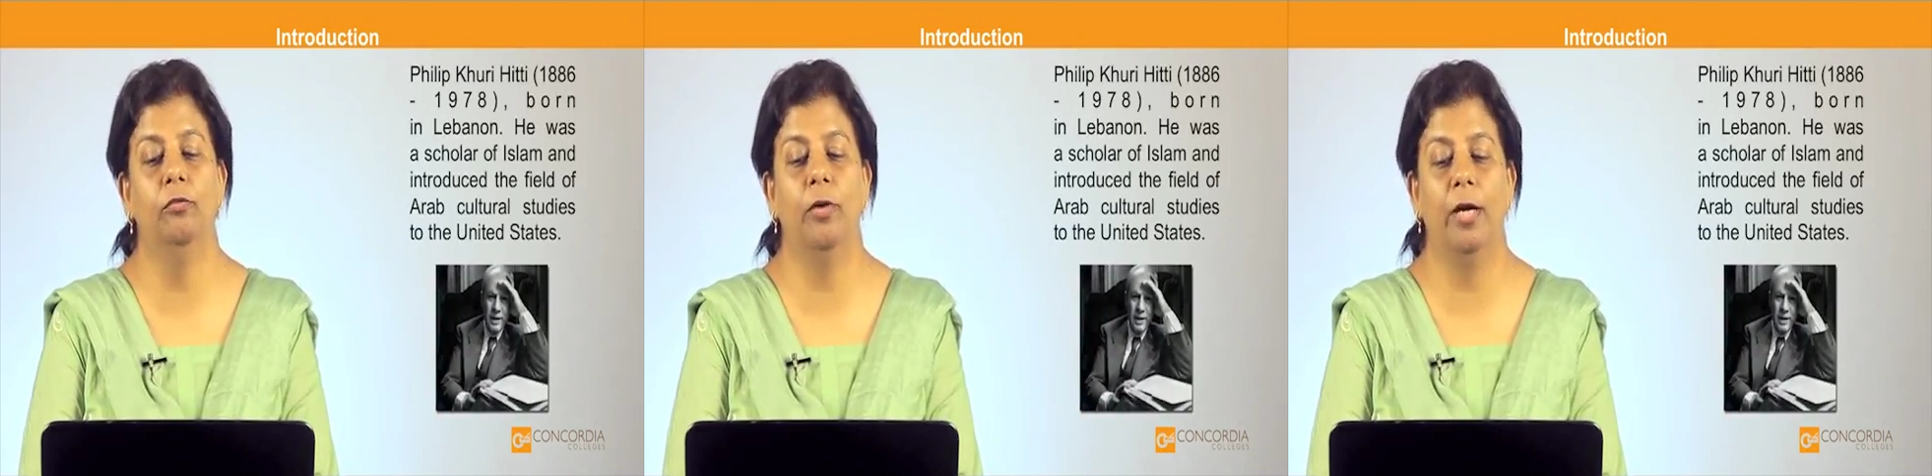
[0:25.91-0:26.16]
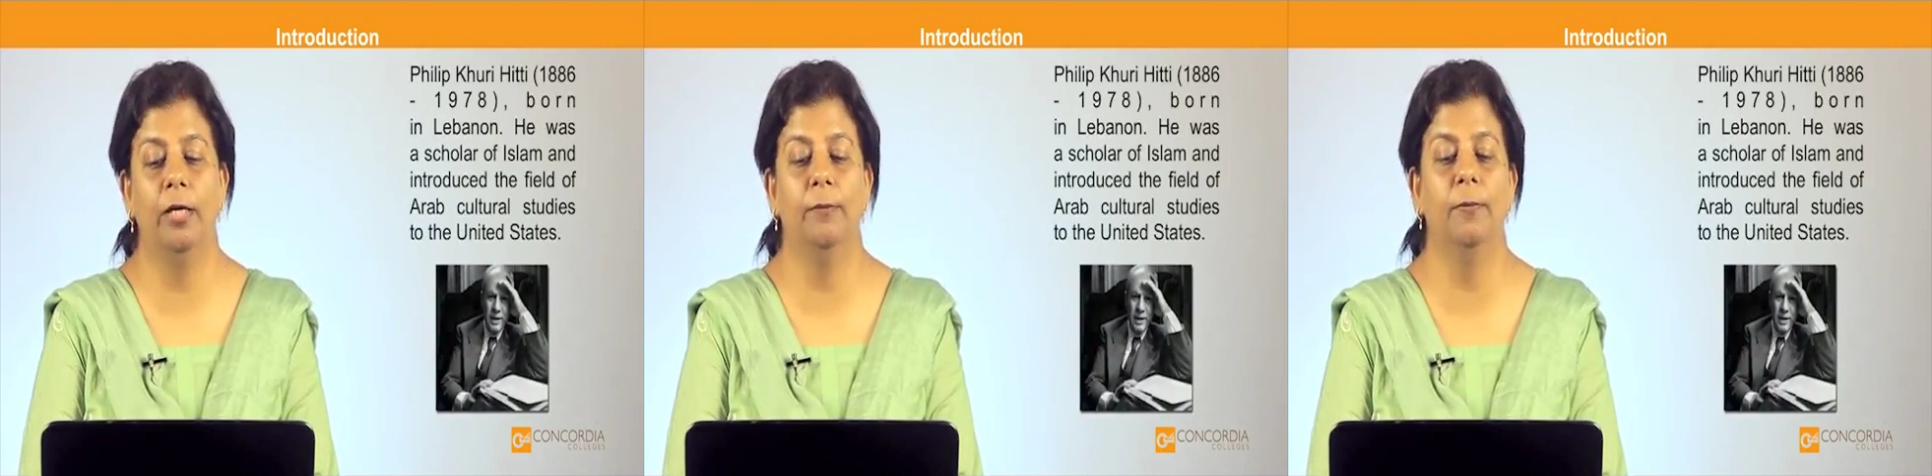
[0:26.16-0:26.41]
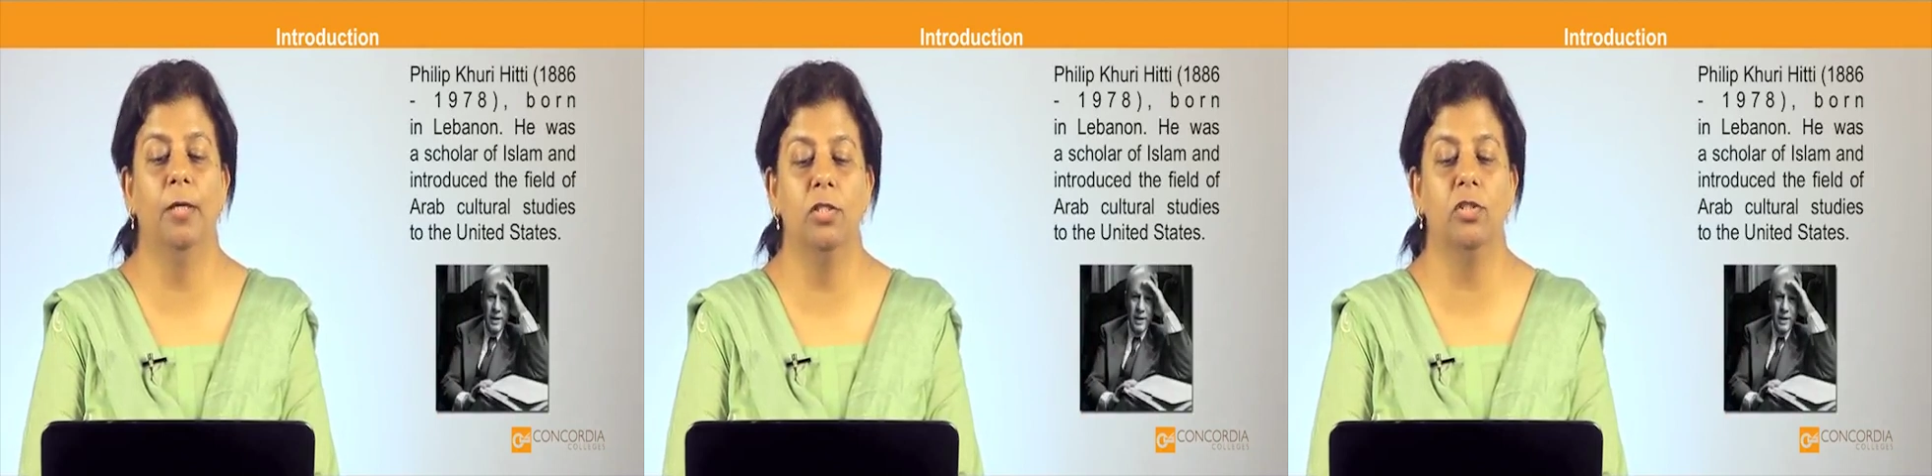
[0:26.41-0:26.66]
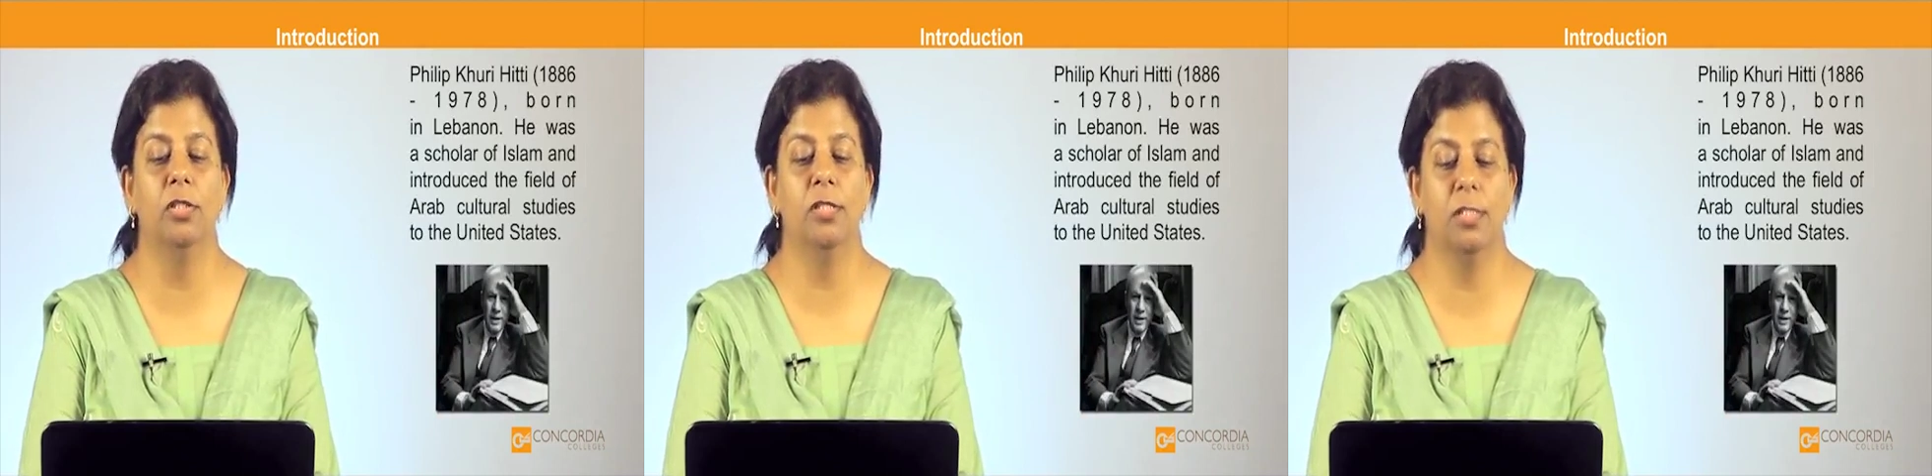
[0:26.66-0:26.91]
Arab
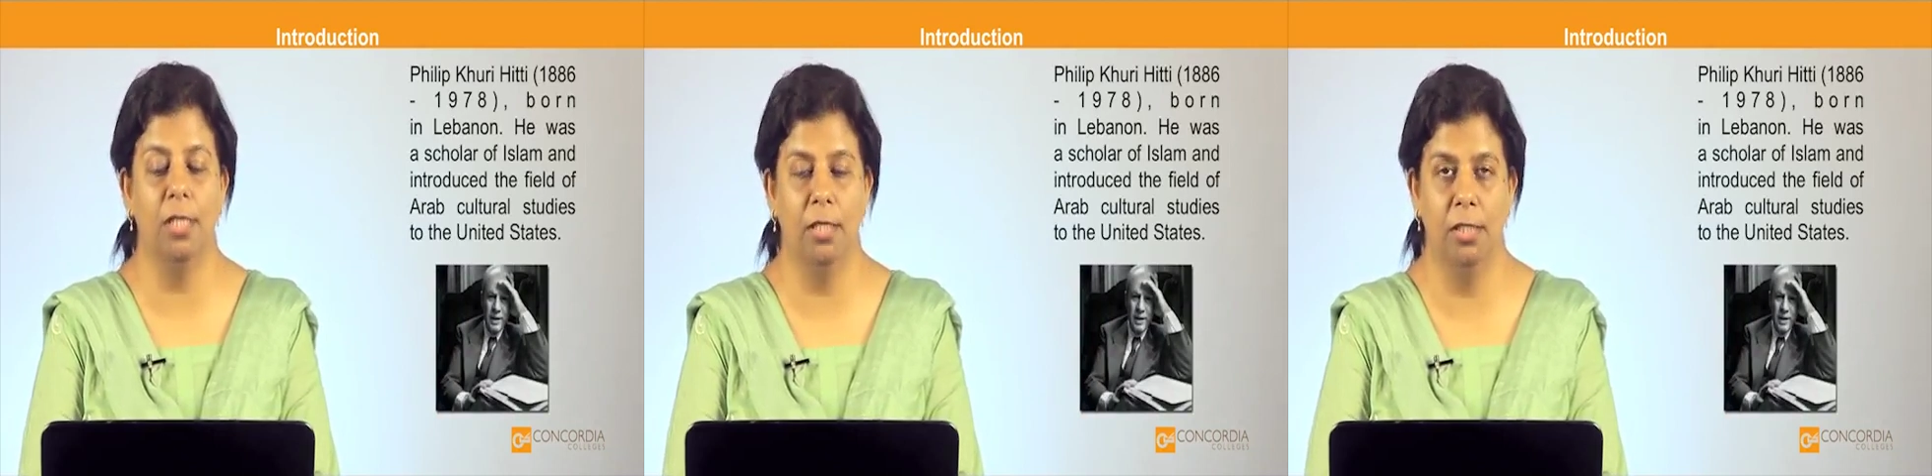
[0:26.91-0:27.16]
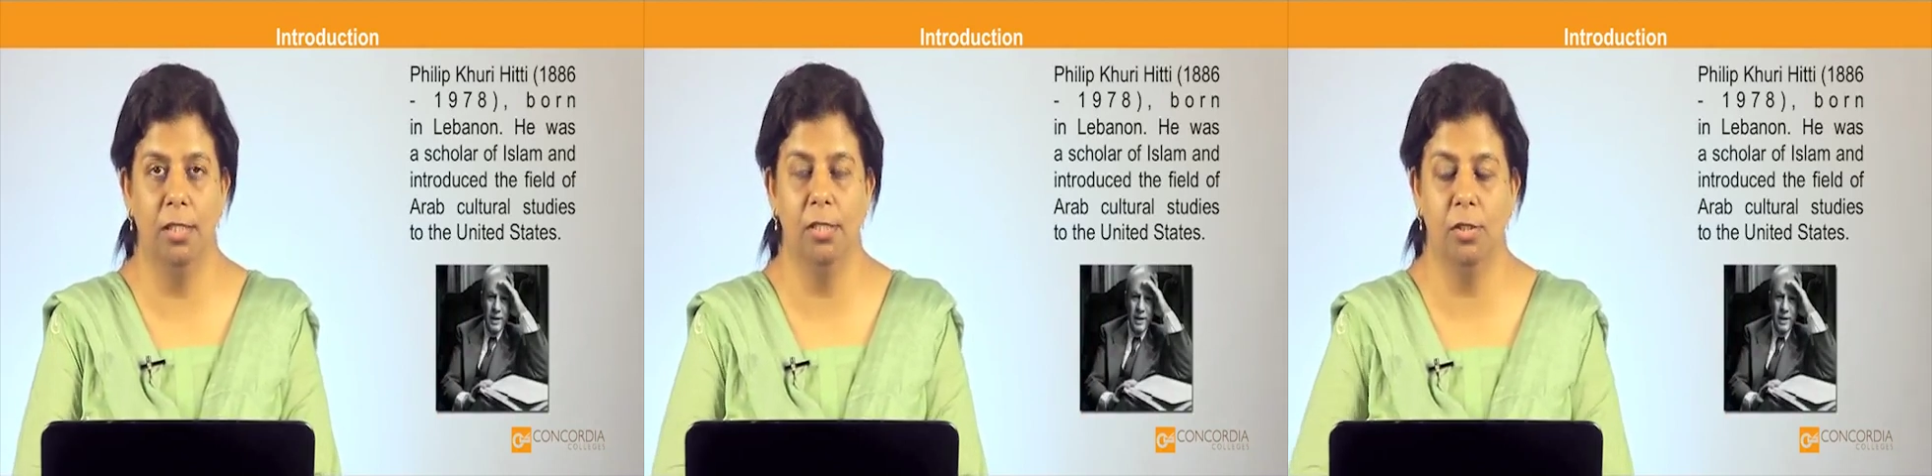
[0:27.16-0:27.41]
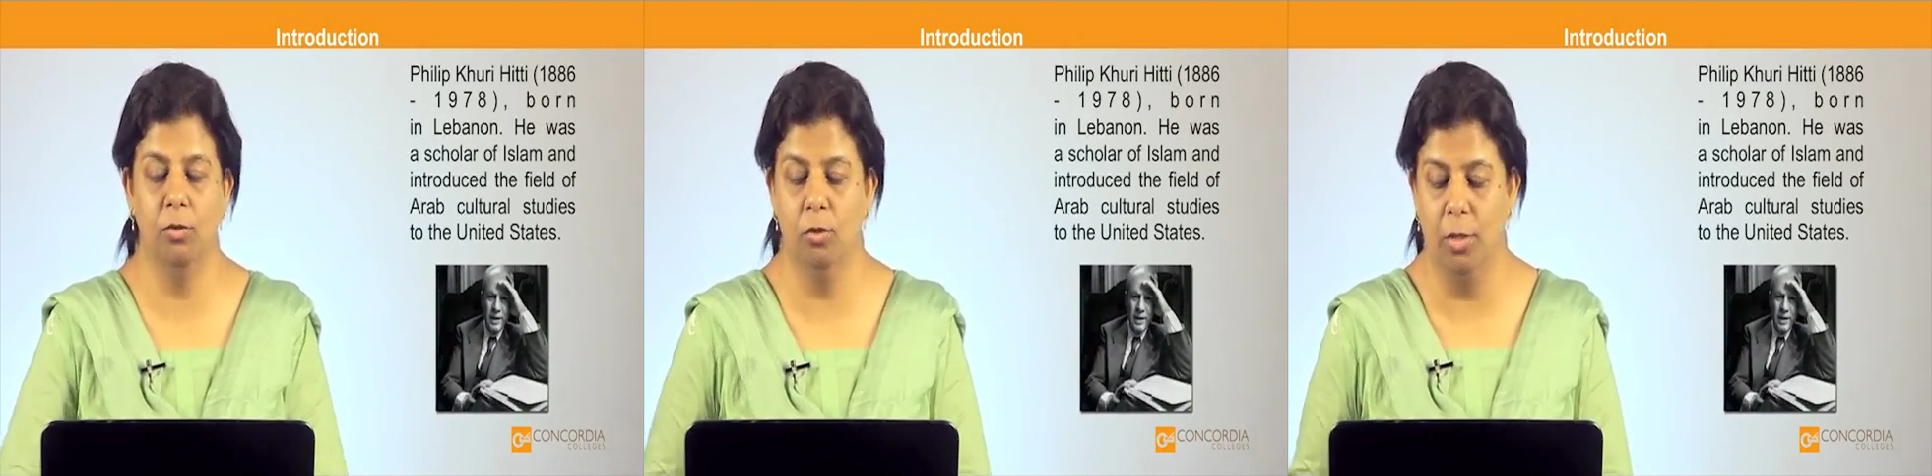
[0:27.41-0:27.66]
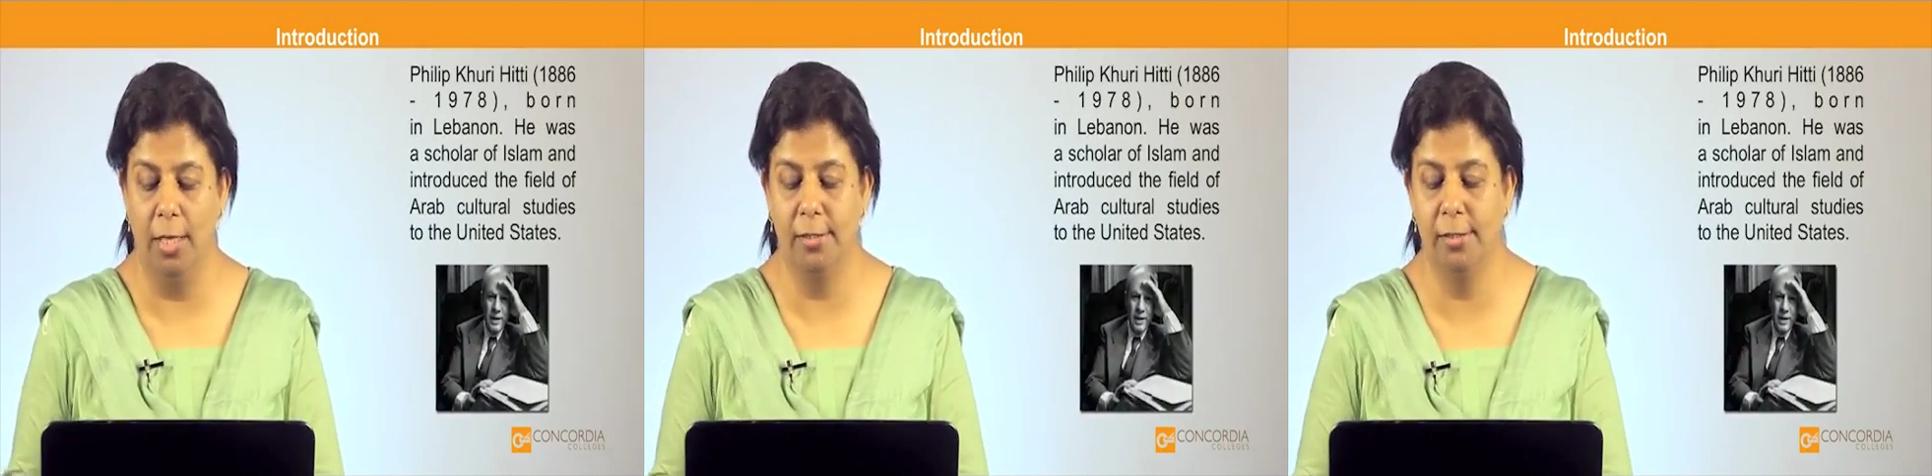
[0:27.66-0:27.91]
cultural studies to
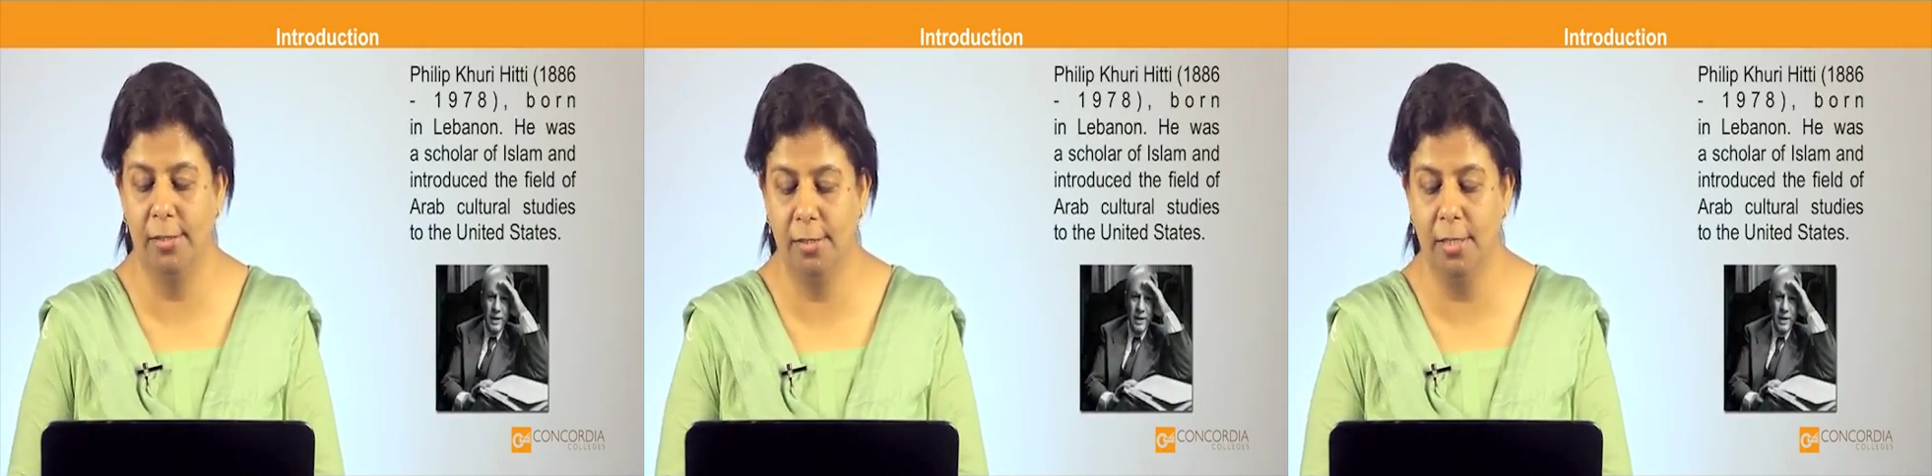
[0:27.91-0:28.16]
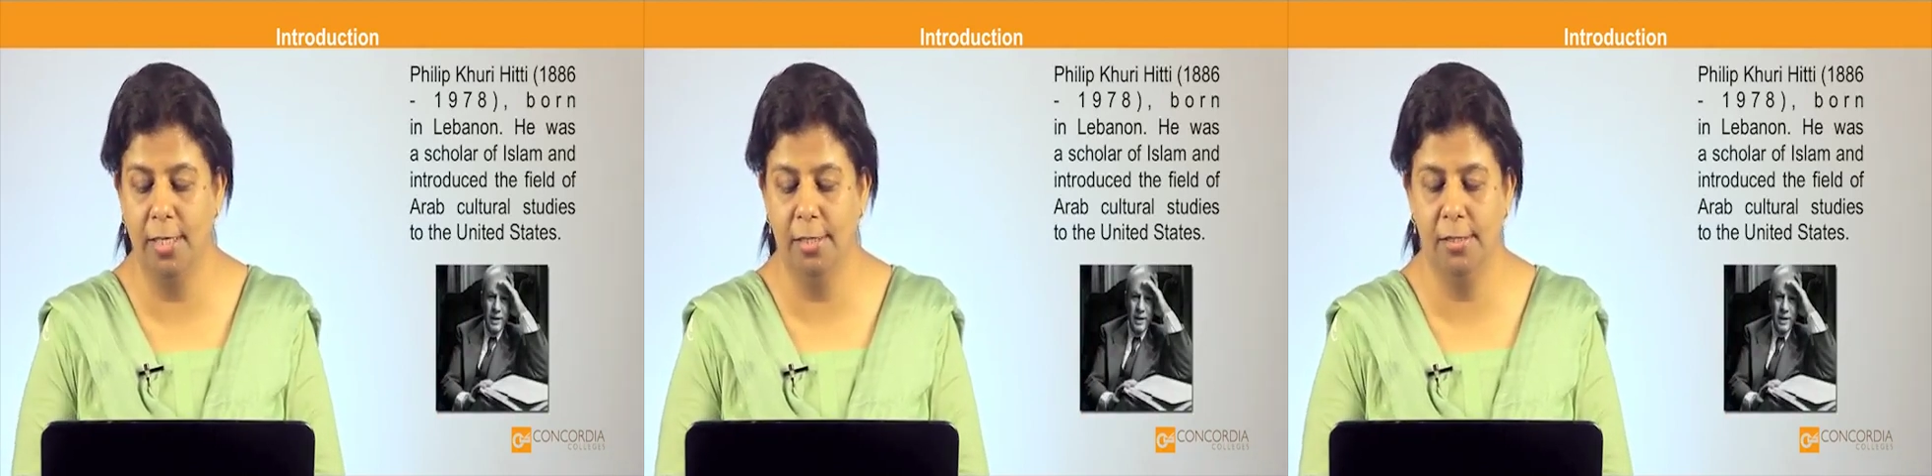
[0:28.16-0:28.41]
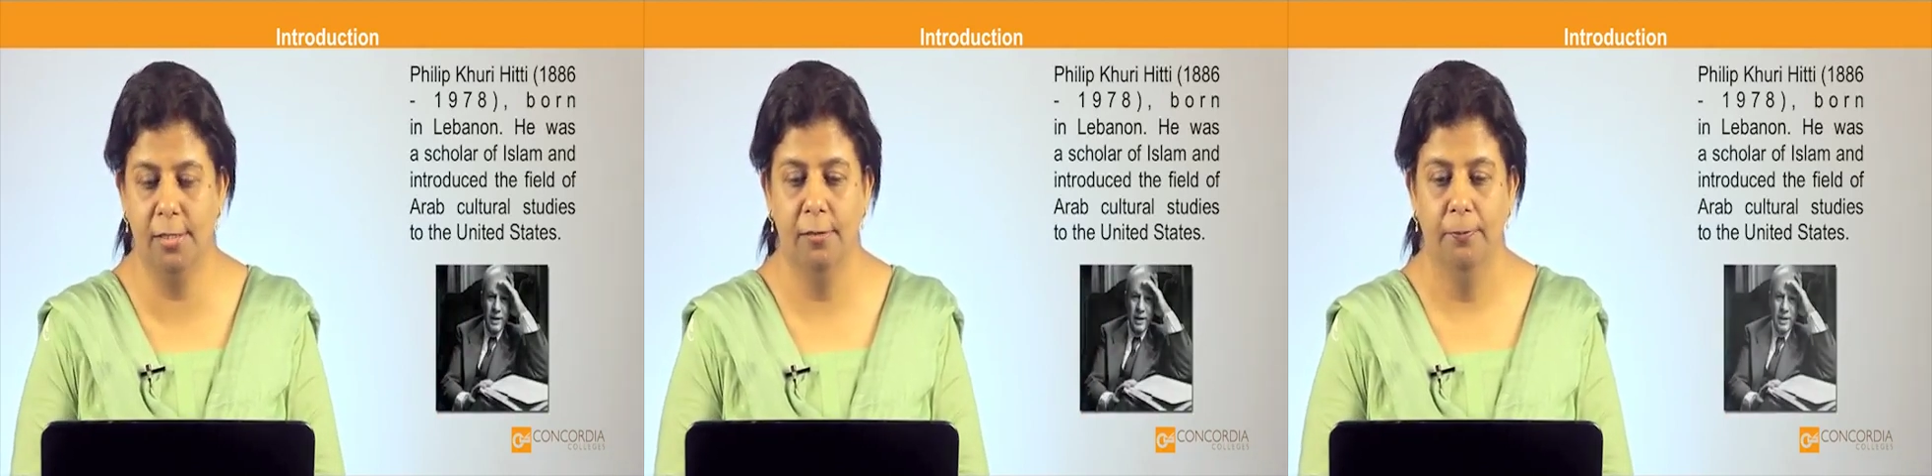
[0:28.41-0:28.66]
United States.